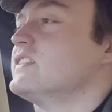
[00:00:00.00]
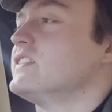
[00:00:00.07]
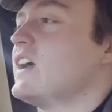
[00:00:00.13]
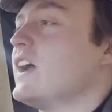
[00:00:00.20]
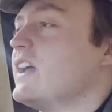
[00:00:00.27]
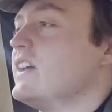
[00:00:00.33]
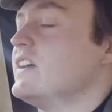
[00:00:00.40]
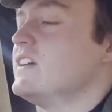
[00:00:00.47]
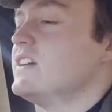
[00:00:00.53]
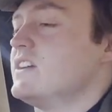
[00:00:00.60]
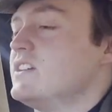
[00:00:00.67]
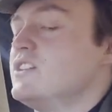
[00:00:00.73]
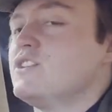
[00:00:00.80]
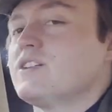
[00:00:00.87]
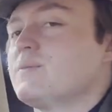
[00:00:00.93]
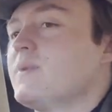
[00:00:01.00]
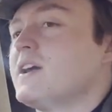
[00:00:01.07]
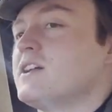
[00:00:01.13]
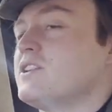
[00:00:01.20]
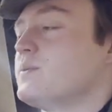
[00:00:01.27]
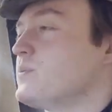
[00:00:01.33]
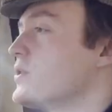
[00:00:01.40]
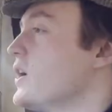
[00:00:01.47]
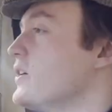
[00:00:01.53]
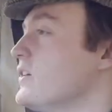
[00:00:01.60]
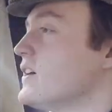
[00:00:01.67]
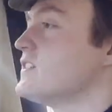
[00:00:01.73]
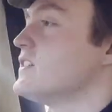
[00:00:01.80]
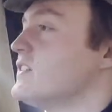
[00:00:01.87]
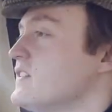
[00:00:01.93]
say. You can make good
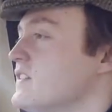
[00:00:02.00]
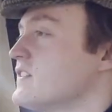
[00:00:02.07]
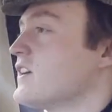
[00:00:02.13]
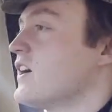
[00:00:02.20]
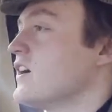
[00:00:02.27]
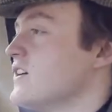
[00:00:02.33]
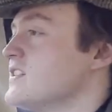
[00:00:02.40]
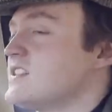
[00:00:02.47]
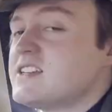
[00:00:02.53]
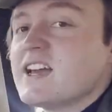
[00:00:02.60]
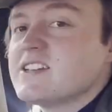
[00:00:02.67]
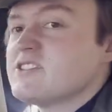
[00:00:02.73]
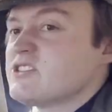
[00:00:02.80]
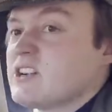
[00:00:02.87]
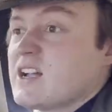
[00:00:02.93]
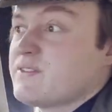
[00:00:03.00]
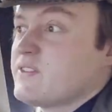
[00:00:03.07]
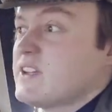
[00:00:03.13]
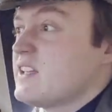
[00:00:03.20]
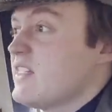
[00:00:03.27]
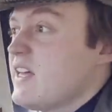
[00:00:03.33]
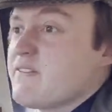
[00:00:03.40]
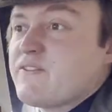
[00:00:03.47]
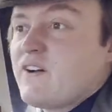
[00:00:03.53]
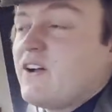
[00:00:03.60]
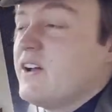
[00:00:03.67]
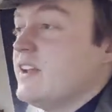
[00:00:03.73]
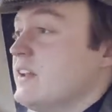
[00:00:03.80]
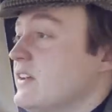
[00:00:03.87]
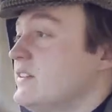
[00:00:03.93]
progress in this car. In today's traffic, they're
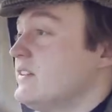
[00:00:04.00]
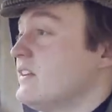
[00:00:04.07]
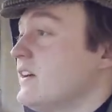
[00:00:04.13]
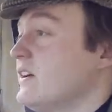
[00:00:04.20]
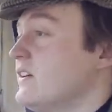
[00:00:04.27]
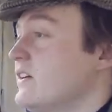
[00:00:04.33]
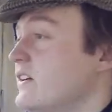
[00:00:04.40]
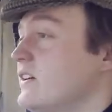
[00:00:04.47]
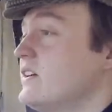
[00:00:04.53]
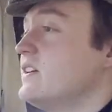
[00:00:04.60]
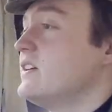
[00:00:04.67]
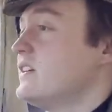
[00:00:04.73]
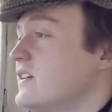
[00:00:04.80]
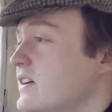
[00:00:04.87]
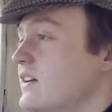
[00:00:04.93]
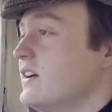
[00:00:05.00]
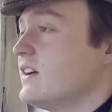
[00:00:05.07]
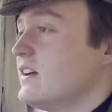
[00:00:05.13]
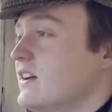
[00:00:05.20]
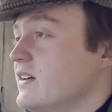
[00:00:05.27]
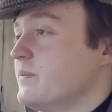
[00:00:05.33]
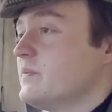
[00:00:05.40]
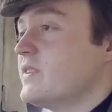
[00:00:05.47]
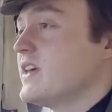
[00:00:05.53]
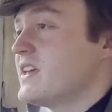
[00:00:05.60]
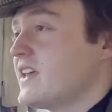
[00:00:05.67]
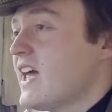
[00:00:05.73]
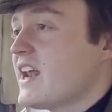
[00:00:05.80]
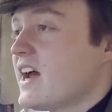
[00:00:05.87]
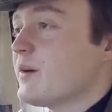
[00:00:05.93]
fine, you know. They
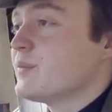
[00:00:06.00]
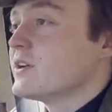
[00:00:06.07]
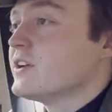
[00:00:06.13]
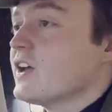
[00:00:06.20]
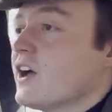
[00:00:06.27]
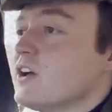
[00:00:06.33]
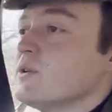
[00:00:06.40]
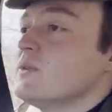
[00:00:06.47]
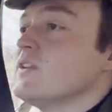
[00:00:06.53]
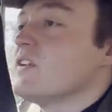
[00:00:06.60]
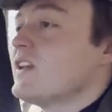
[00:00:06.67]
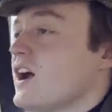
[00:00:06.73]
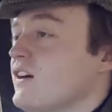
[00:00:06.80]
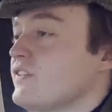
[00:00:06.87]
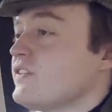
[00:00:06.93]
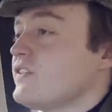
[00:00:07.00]
get up and go with enough